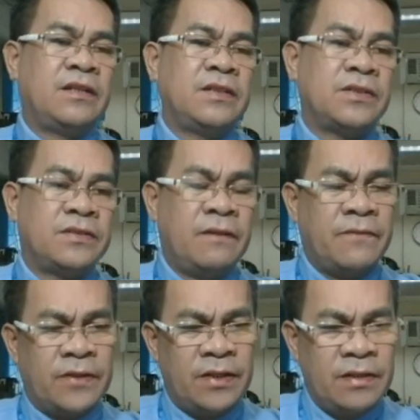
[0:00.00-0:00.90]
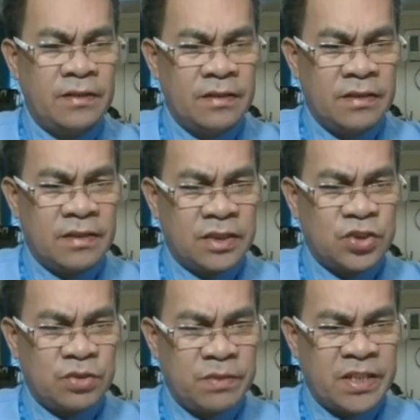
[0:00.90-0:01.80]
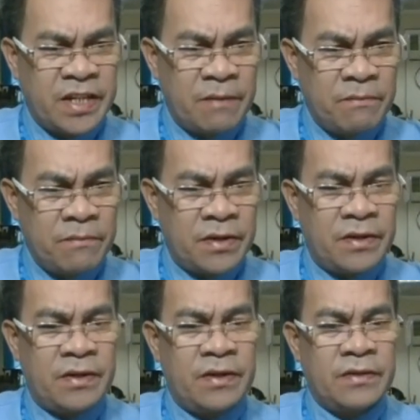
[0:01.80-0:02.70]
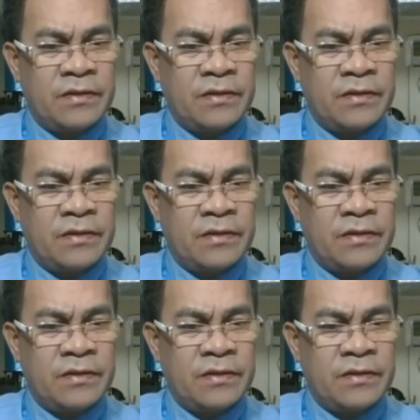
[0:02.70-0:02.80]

So therefore, it should be the number